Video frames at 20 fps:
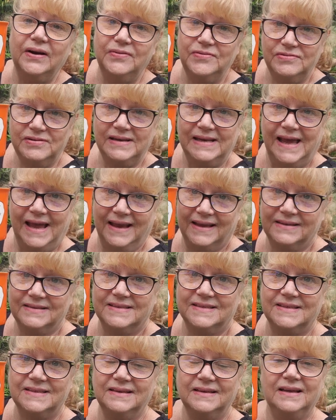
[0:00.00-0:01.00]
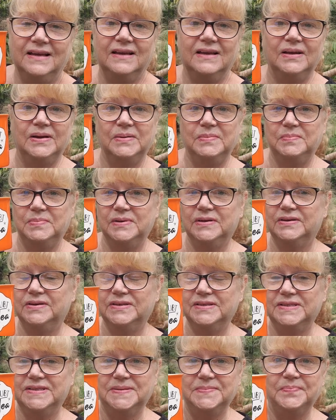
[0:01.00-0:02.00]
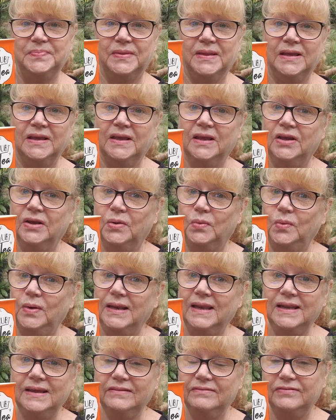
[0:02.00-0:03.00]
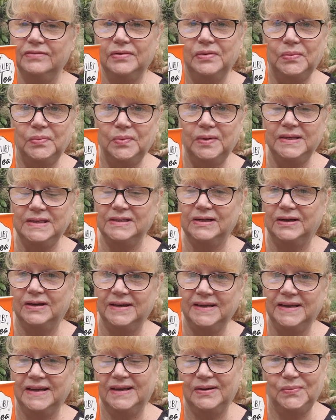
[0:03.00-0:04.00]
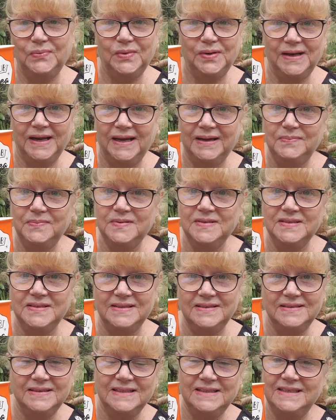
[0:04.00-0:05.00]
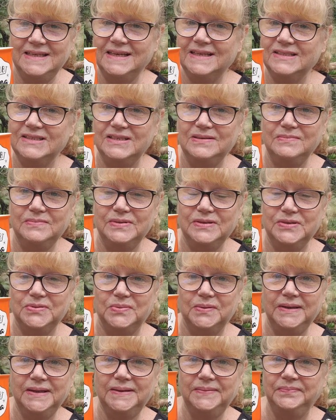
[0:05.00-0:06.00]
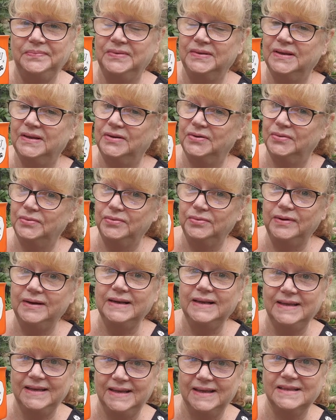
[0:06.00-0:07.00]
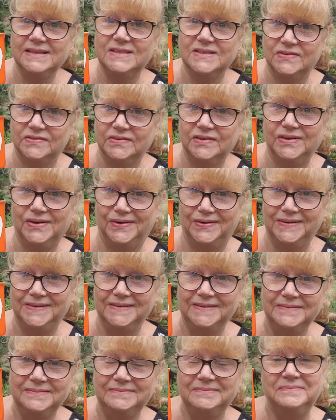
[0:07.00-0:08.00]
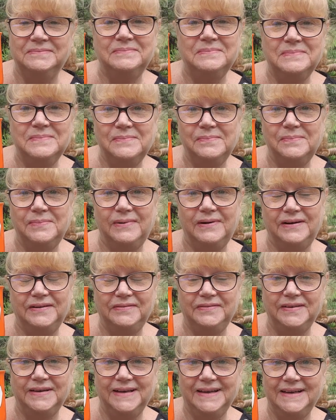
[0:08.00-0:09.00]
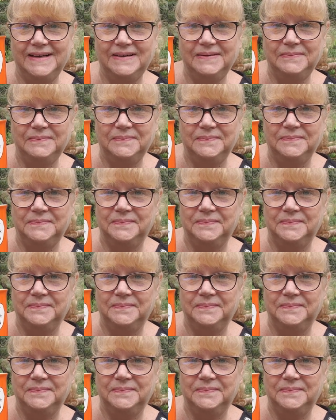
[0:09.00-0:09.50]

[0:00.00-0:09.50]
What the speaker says: and relax. Because we live, we die, and what happens in the dash in between really gets forgotten. Bye for now.